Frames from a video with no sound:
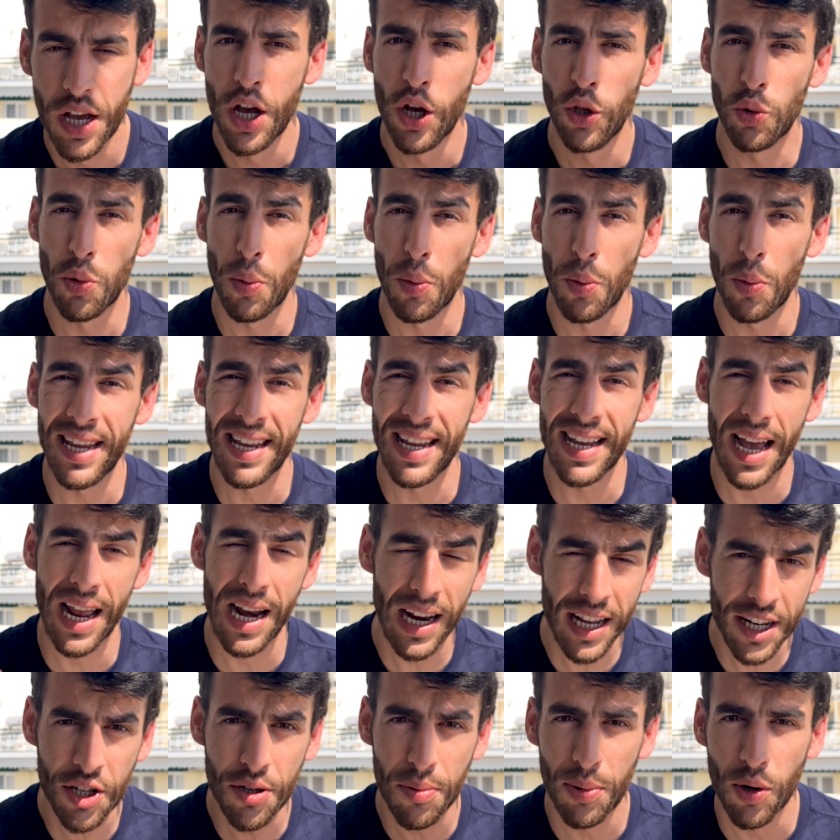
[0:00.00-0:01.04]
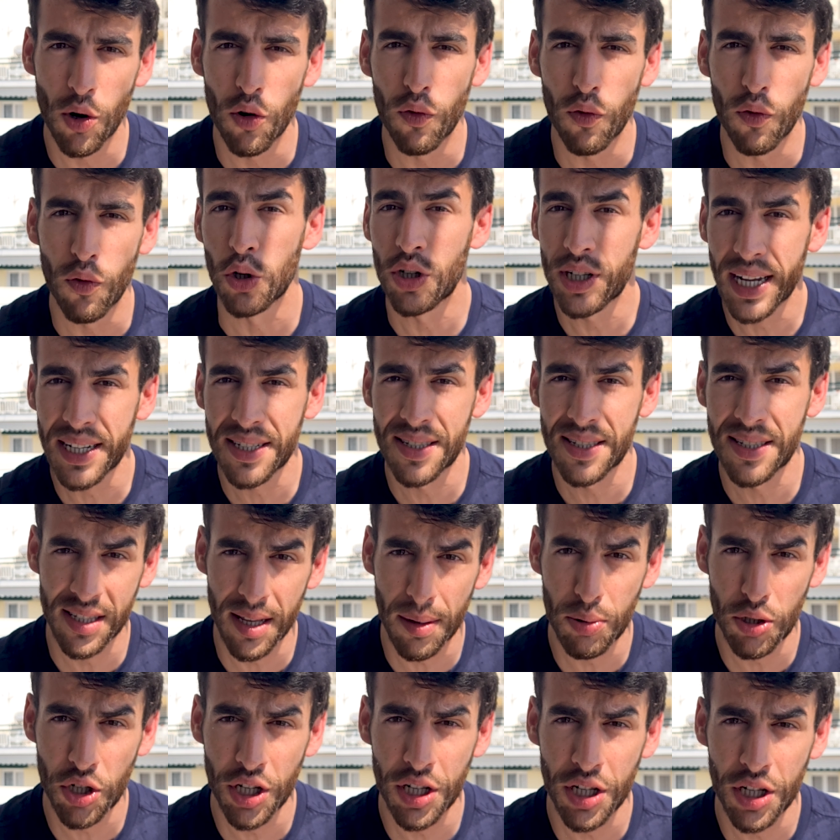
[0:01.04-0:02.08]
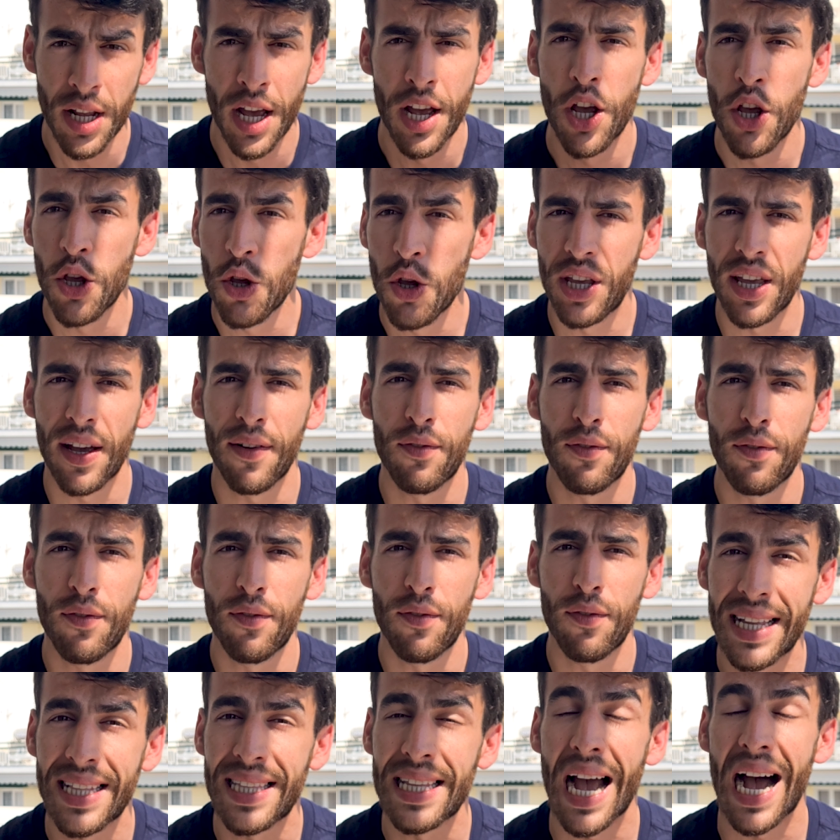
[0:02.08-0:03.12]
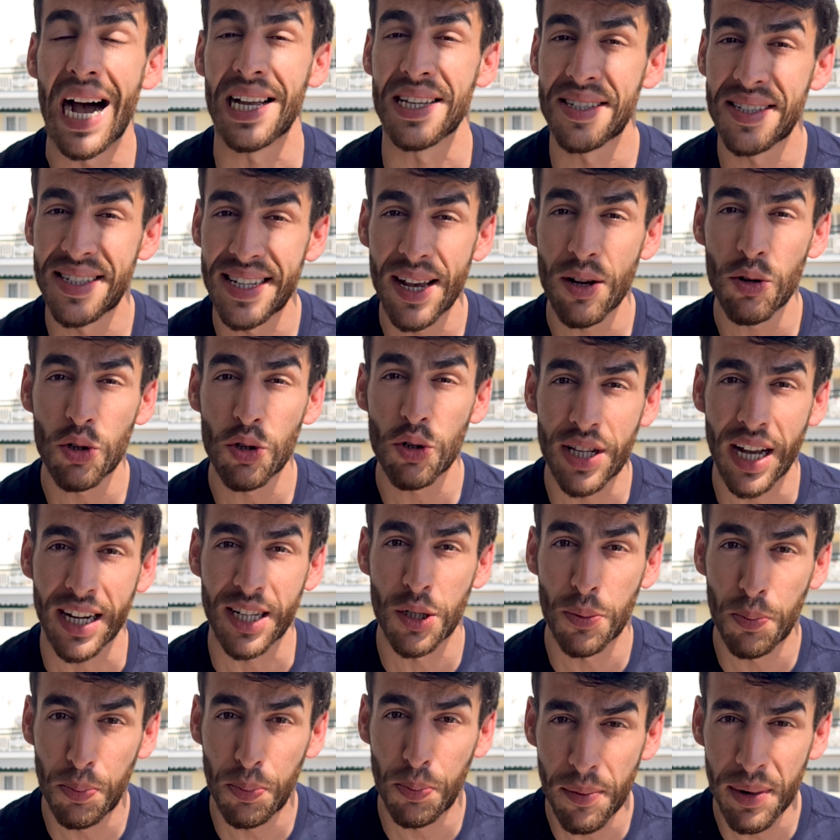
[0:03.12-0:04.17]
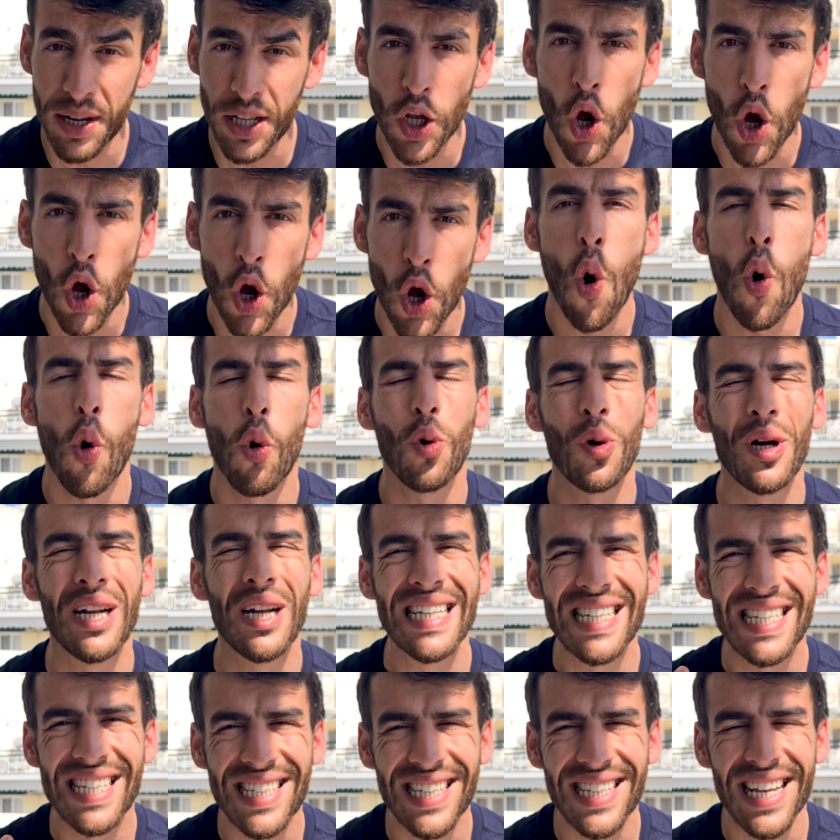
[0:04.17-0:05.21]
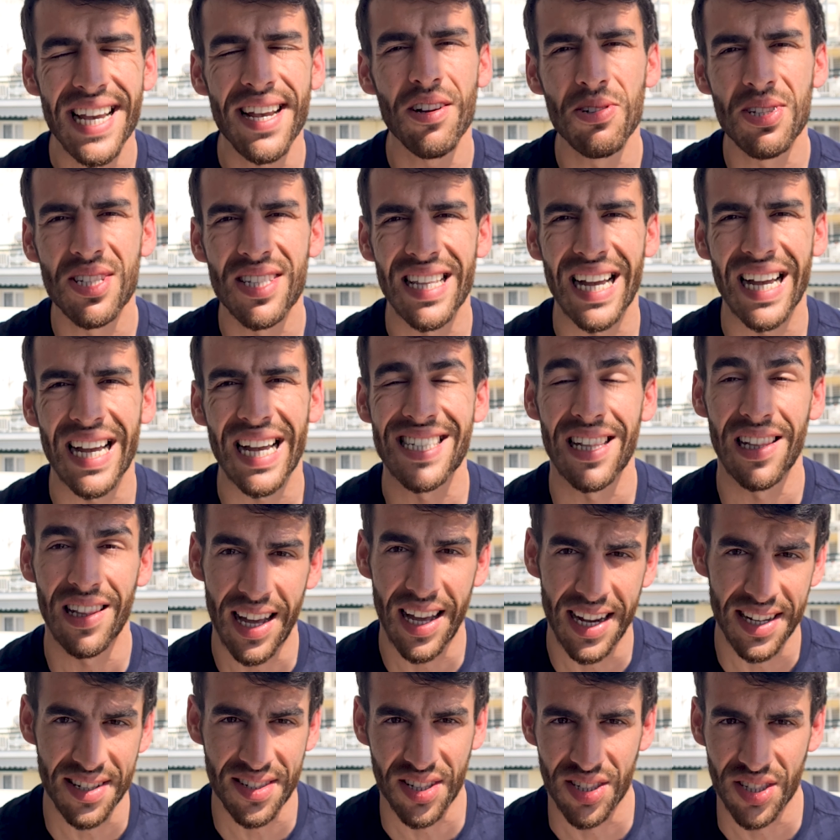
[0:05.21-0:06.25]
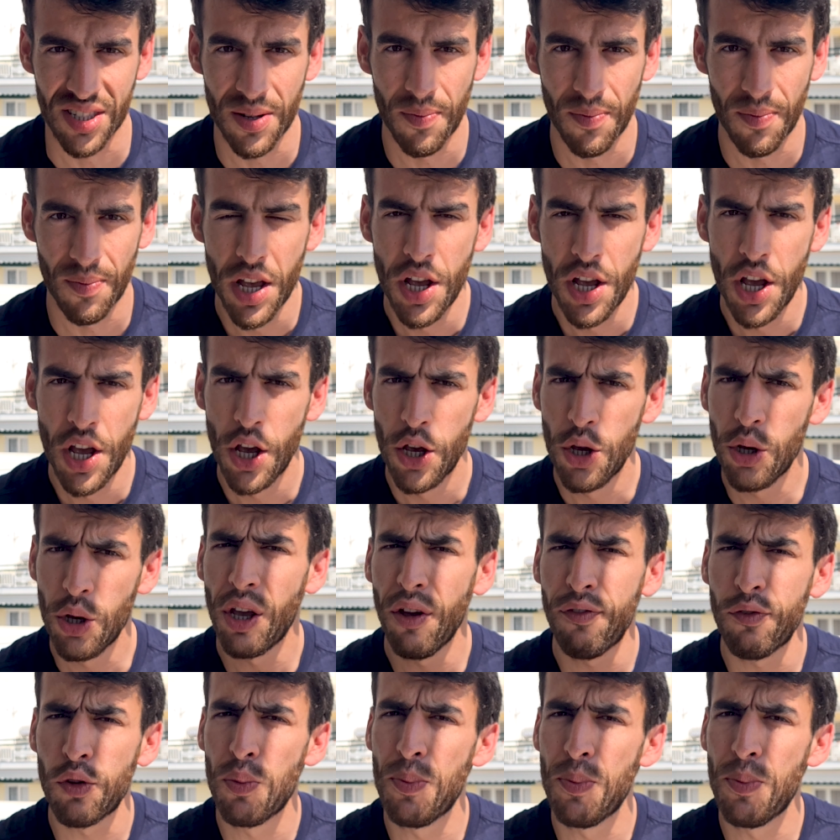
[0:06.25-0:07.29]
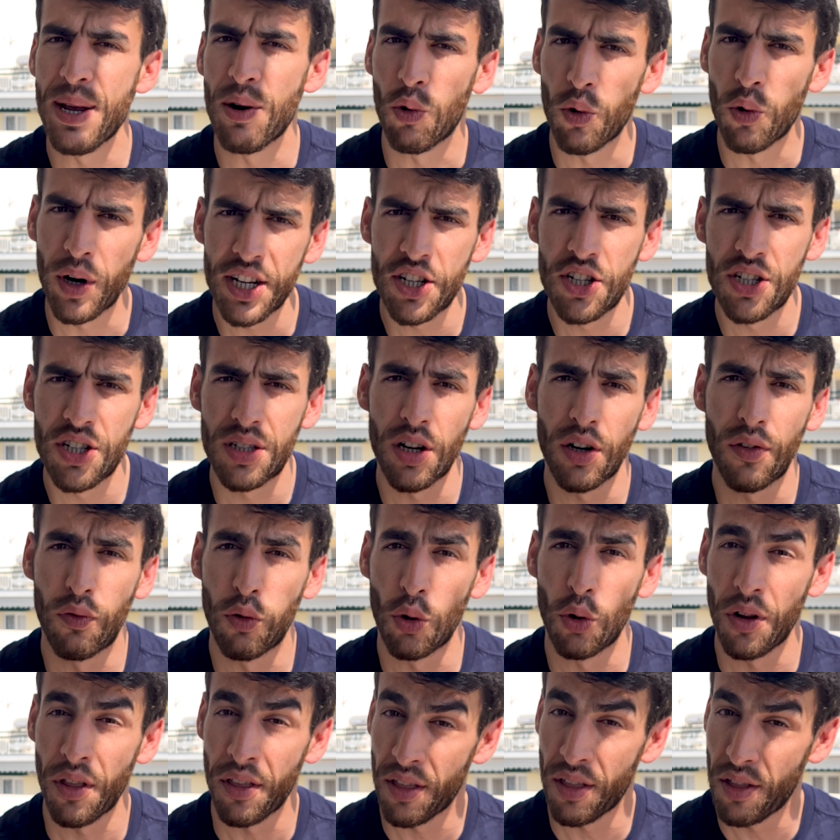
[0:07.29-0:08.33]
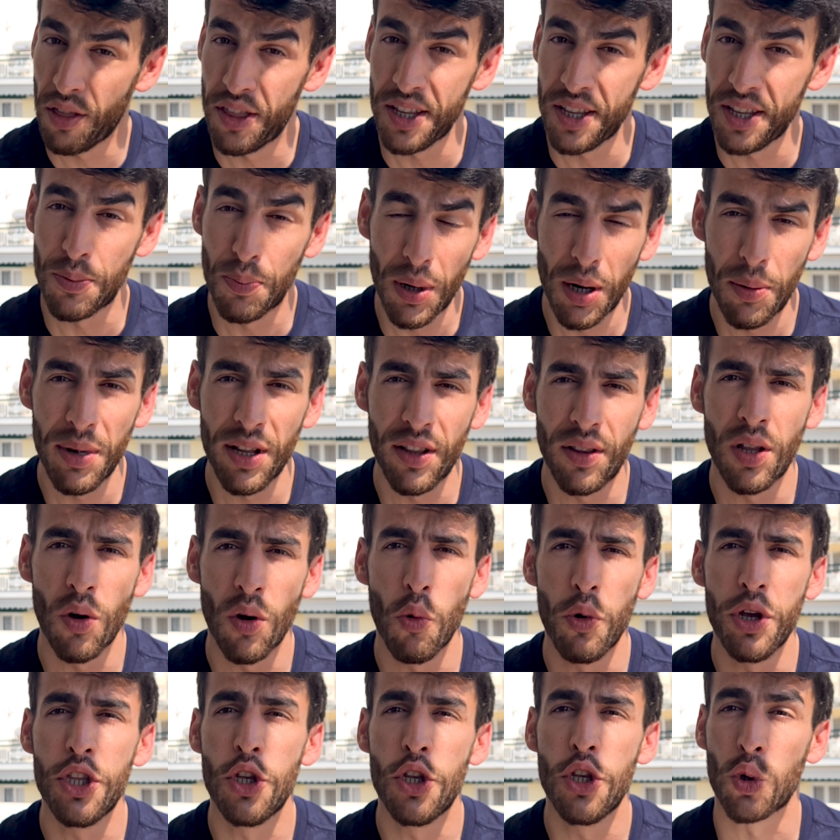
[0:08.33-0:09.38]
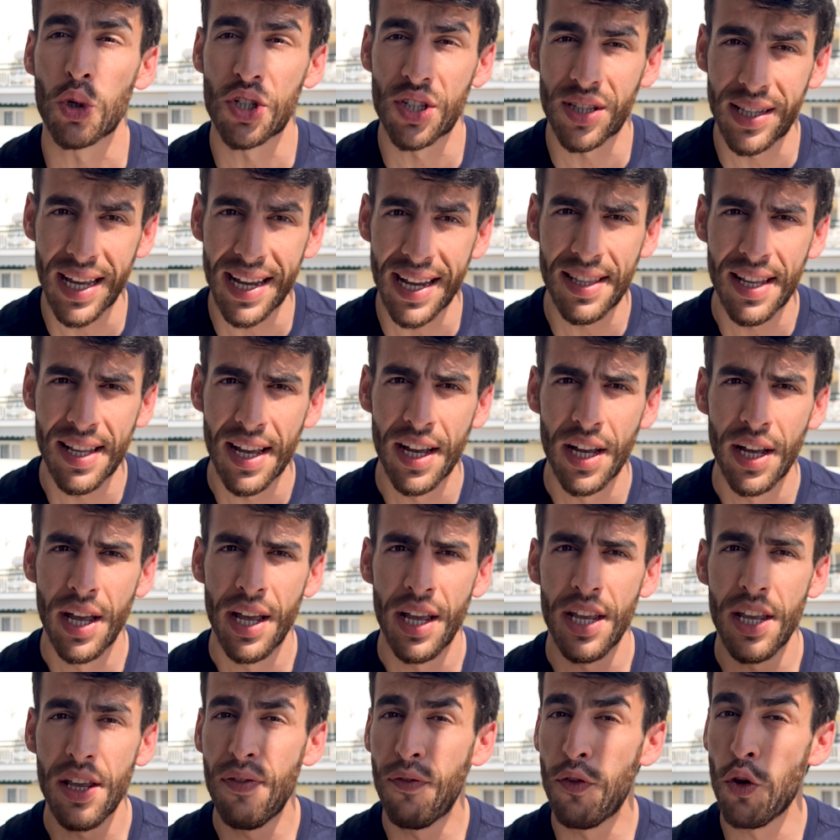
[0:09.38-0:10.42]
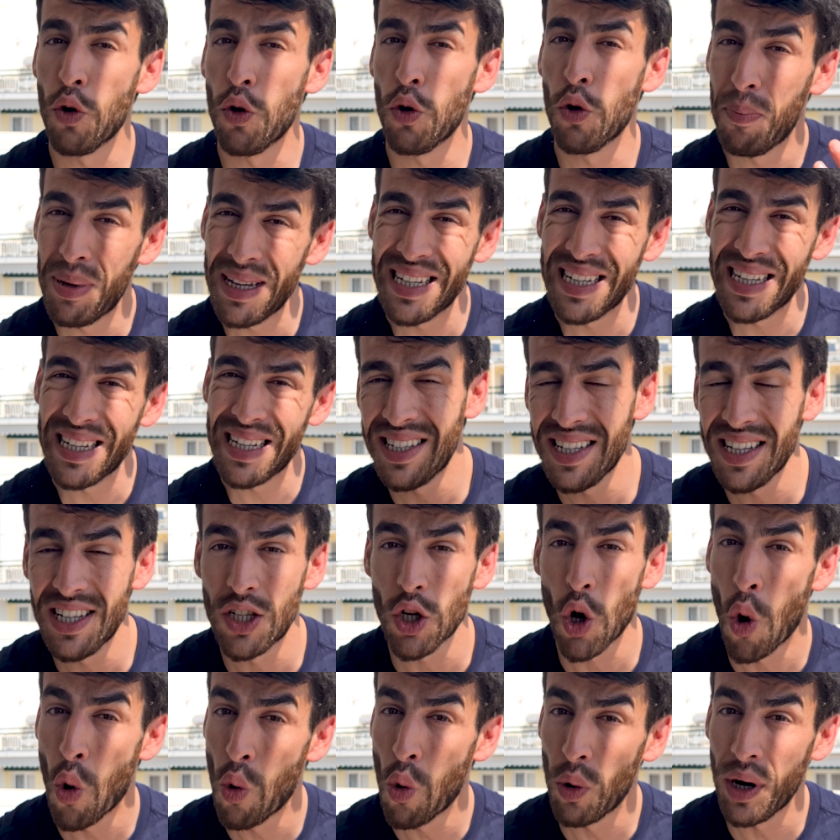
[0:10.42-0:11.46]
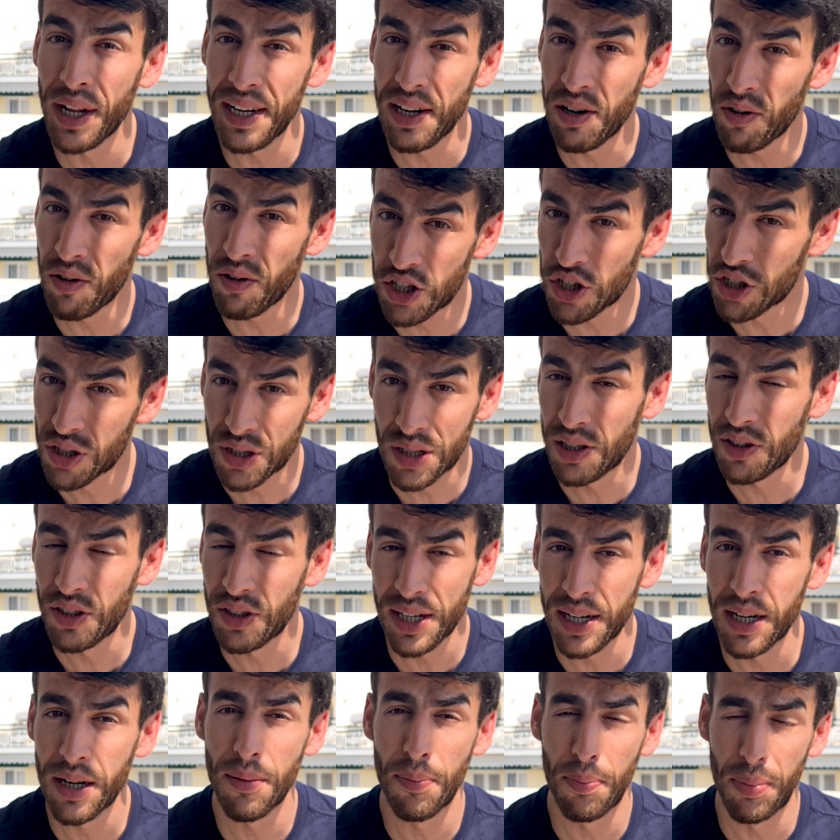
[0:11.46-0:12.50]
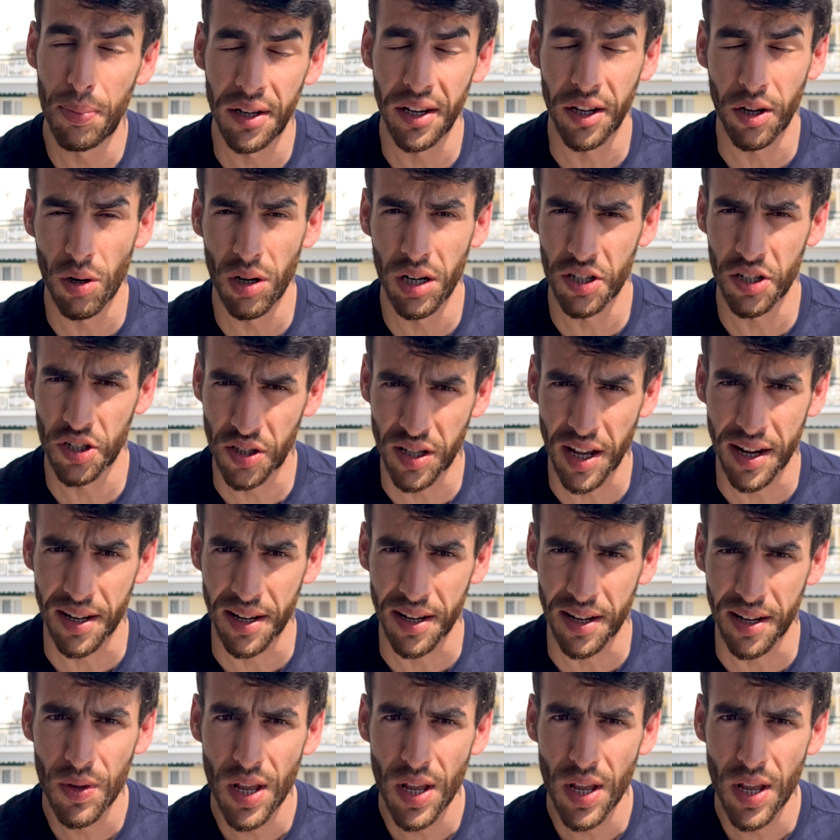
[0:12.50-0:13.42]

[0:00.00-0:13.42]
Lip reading: To be eligible for tax exemption, you have to get a sales tax permit or sales tax license. You have to be registered for this permit with your state if your business is already registered in a particular state.